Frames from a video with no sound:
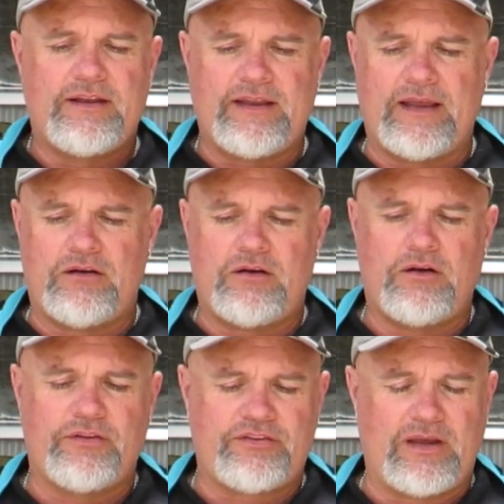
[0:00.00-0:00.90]
Now,
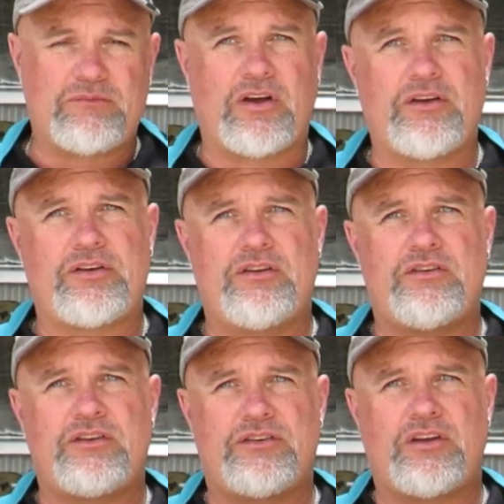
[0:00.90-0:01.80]
on the same
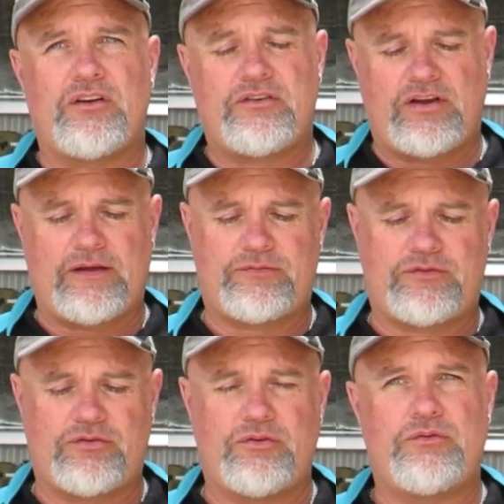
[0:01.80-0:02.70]
token, you don't have
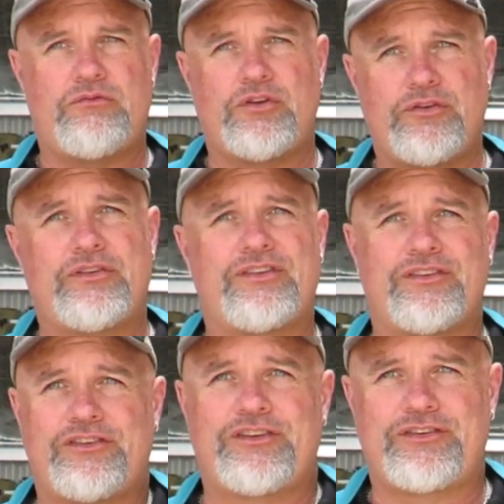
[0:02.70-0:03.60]
to use this
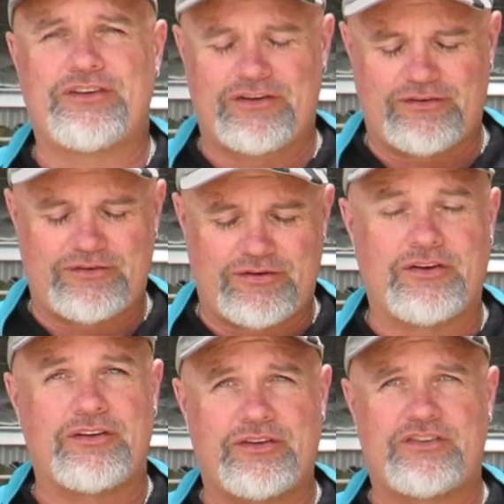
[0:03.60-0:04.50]
as a DC to
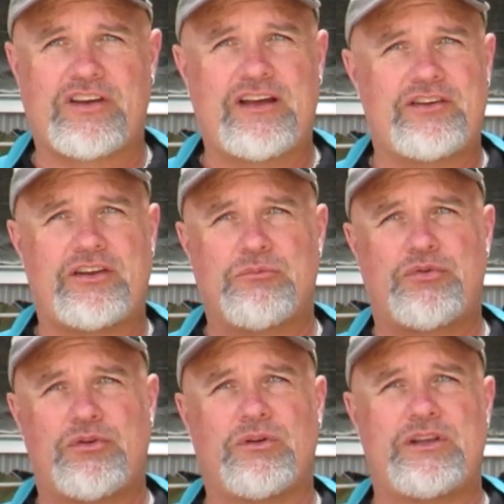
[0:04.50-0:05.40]
DC charger. You can
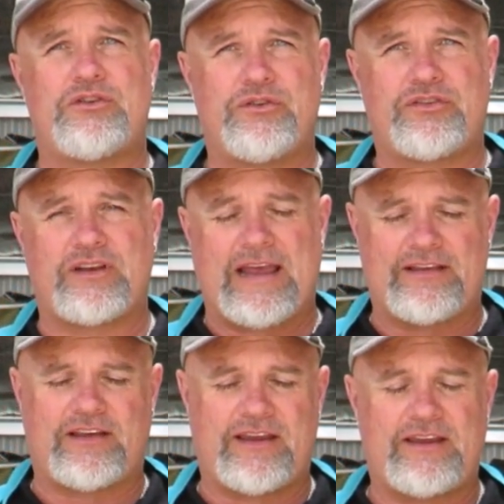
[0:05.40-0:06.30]
purely use it
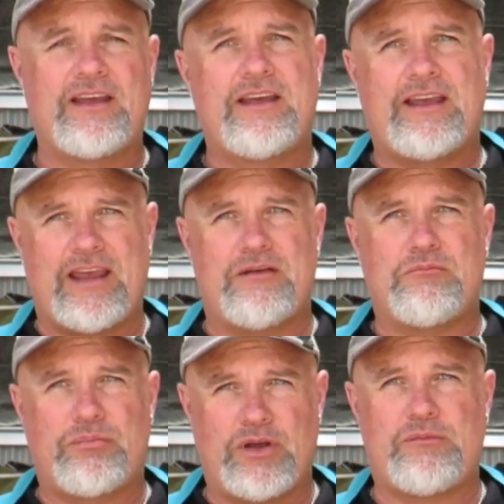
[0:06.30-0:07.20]
as a
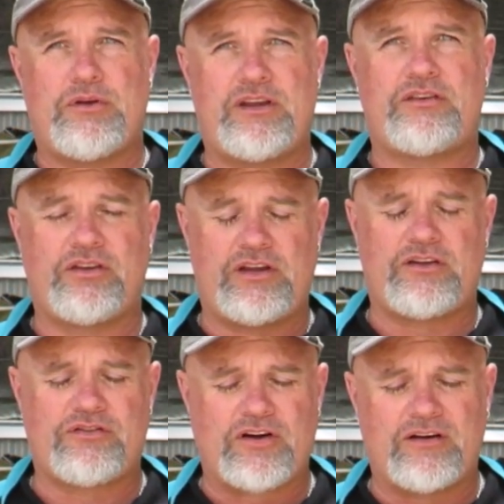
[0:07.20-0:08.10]
MPPT
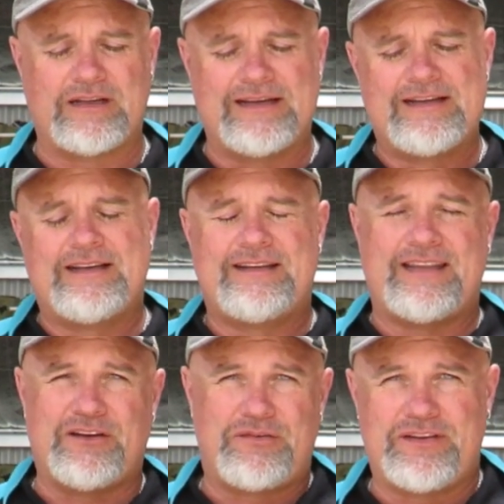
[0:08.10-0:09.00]
controller.
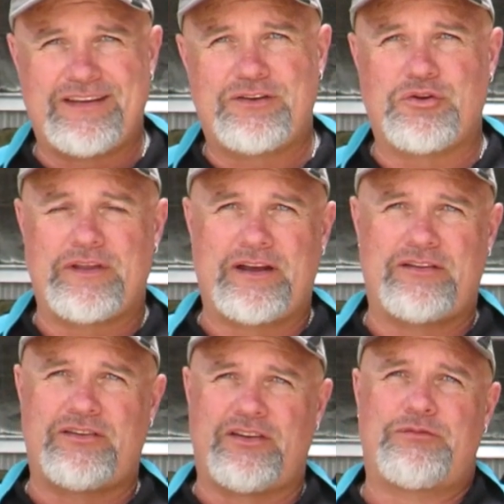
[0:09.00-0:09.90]
Now, if you did do that,
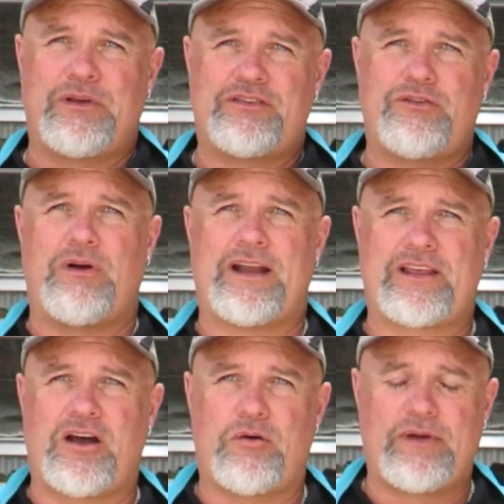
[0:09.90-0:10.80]
it's an expensive way to
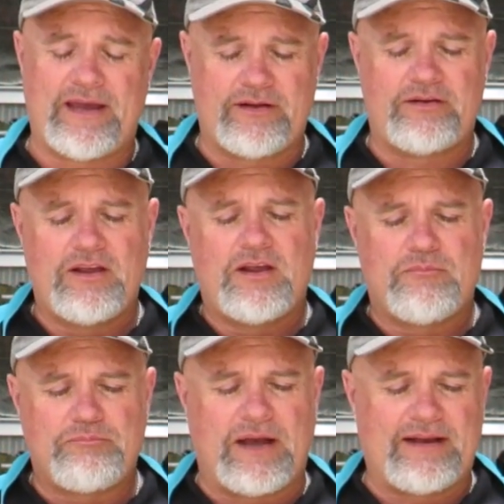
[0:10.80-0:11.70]
go about it,
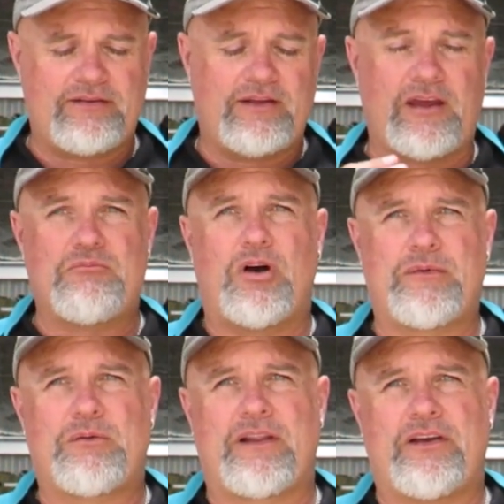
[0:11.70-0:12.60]
but it might
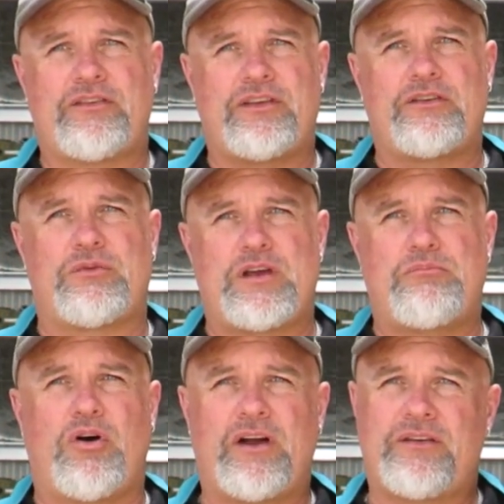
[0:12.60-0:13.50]
be one of those things where you
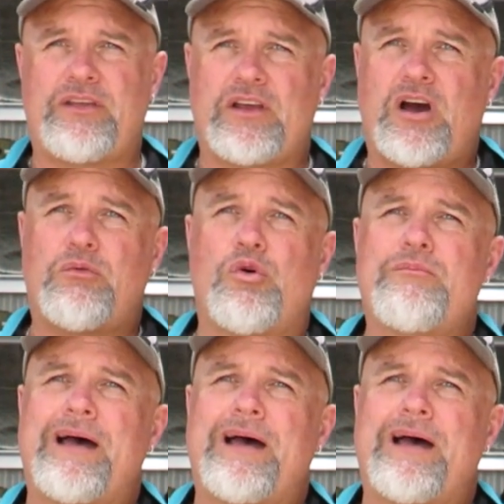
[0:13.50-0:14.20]
buy it and think, oh, well,